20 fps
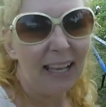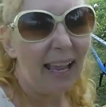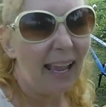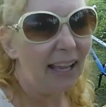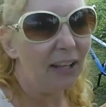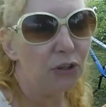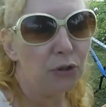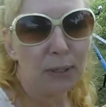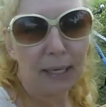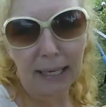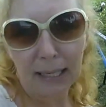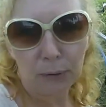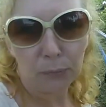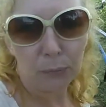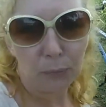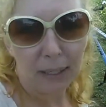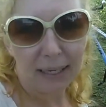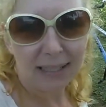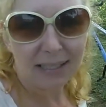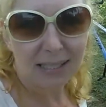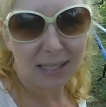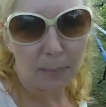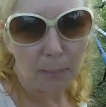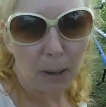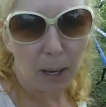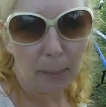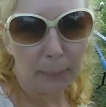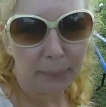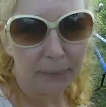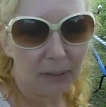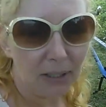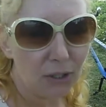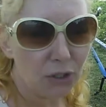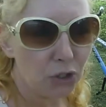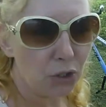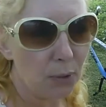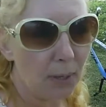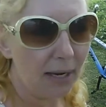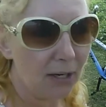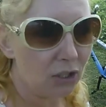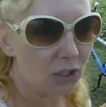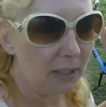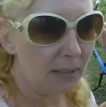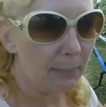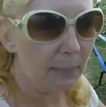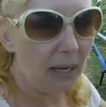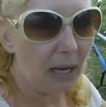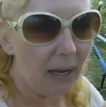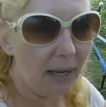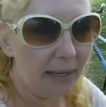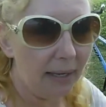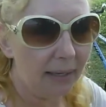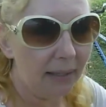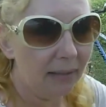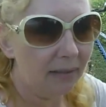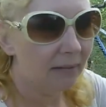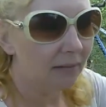and you can't raise them up unless you actually buy